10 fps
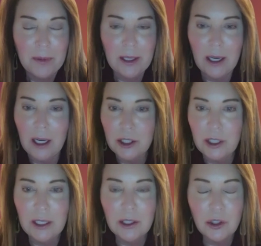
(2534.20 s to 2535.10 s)
gosh,
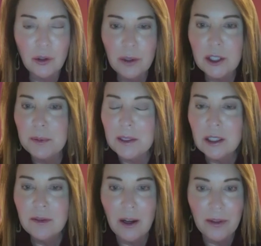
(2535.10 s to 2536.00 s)
it is so
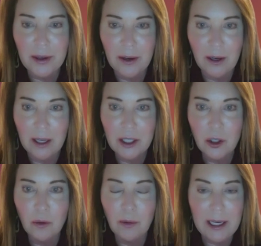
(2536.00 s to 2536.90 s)
expensive out there,
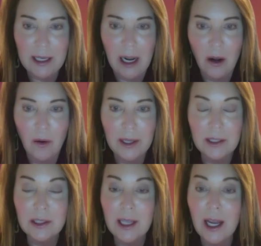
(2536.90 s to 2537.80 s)
right now. And
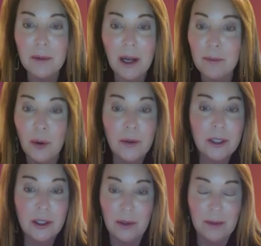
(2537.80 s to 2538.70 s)
it's sad. Boulder
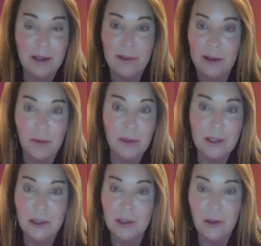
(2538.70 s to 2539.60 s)
is one of my favorite
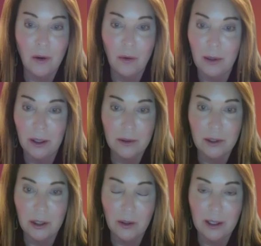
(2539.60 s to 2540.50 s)
places in the whole world
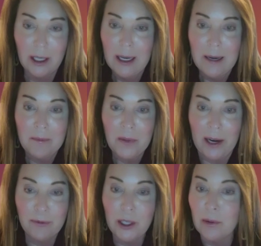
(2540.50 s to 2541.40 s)
too. And I
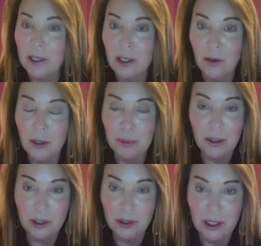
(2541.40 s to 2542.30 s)
frequently go to
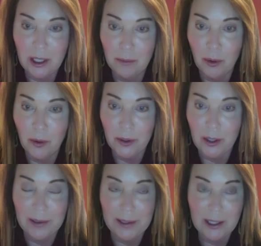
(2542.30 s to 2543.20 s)
Pearl Street on Boulder
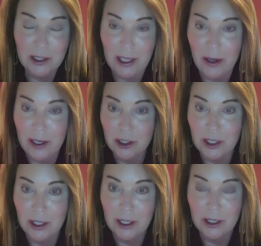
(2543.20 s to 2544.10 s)
on like a Saturday or
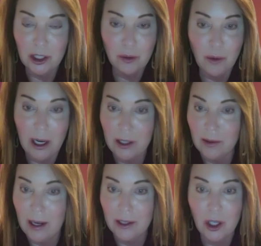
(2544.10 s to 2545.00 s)
Sunday and just walk
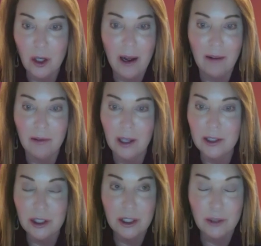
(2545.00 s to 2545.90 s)
around and go have
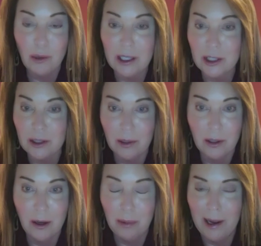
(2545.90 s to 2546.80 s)
lunch and just watch the world
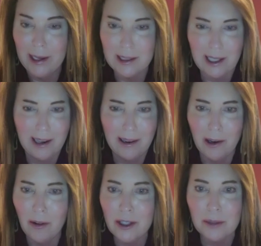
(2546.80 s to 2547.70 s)
go by. Cause I don't
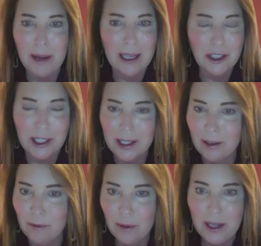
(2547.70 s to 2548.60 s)
know, there's magic in
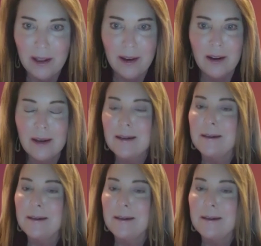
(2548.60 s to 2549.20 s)
it for me there.